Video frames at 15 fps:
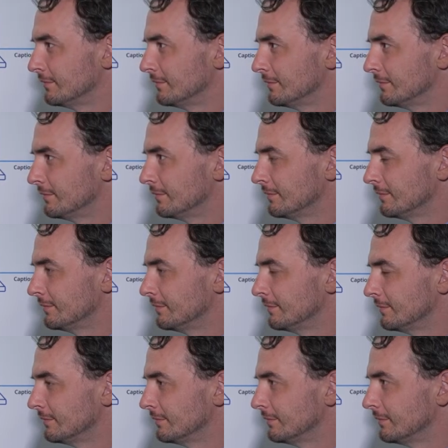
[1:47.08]

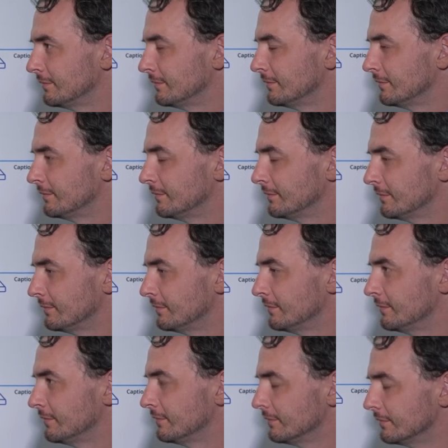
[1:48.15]

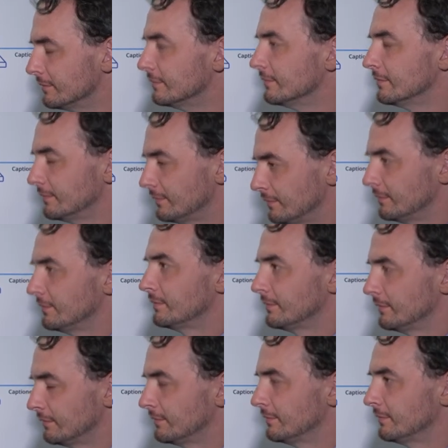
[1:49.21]

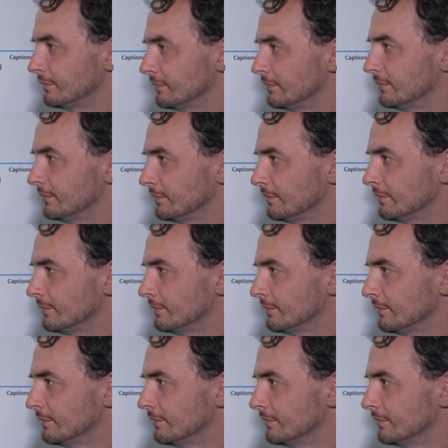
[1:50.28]
[no speech]